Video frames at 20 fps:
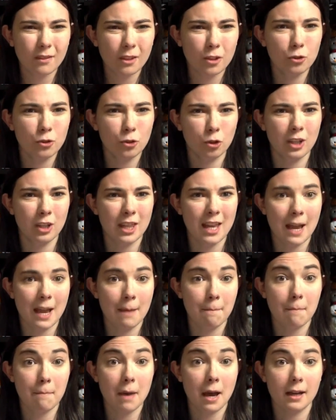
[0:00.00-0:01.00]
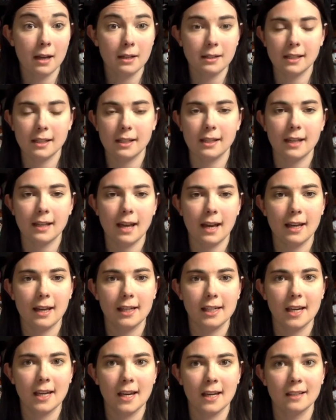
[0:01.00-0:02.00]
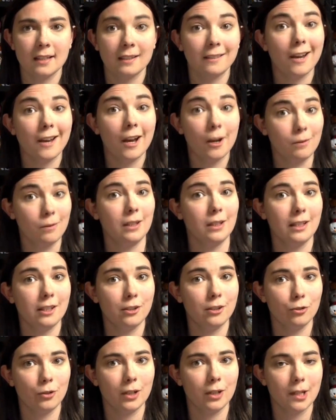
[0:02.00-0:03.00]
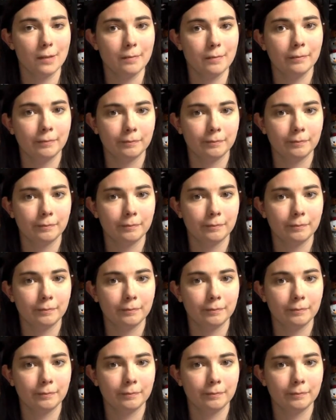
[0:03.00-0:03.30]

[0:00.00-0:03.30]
sort of the impact it had, and I really enjoy it.